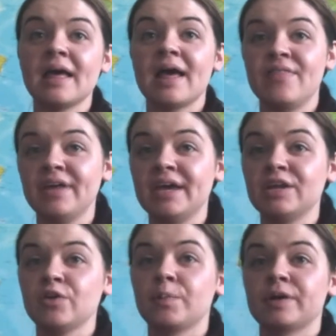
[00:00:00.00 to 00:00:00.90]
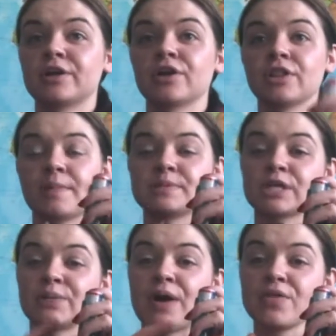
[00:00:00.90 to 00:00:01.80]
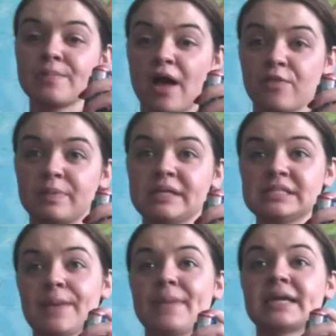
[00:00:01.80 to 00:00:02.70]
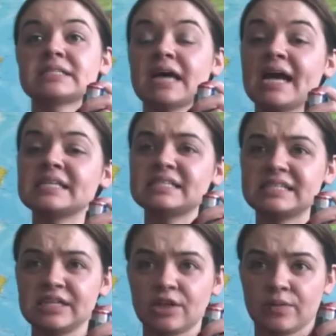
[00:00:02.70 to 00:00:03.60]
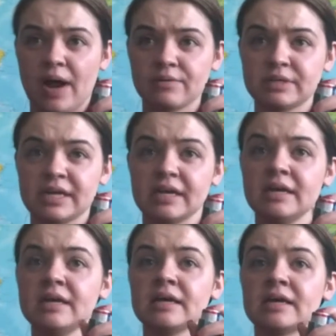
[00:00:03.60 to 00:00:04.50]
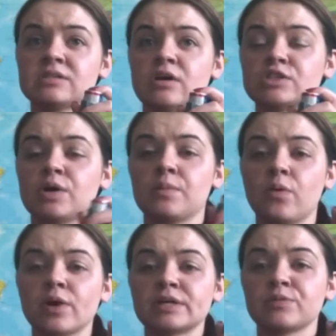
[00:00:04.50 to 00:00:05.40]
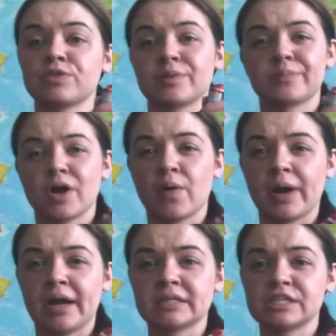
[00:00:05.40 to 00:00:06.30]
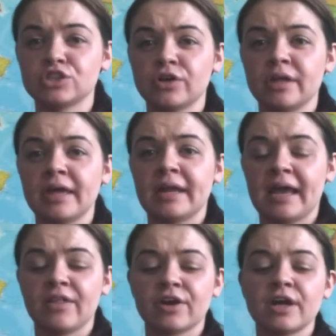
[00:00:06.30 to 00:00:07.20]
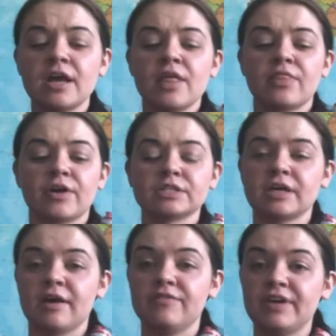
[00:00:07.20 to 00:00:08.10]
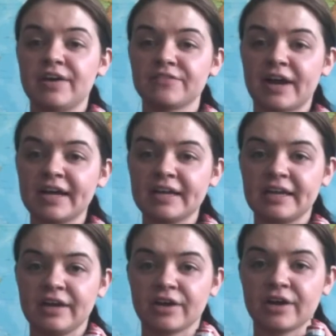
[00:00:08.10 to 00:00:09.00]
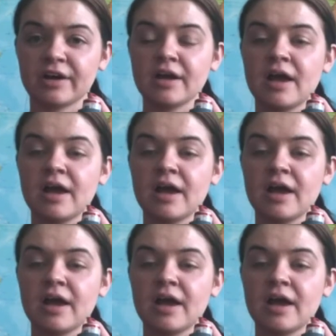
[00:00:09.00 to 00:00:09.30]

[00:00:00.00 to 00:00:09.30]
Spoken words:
And then you'll put your lips around the mouthpiece and make a tight seal around it. It's also important with the ProAir Digital Inhaler, there's a vent right here.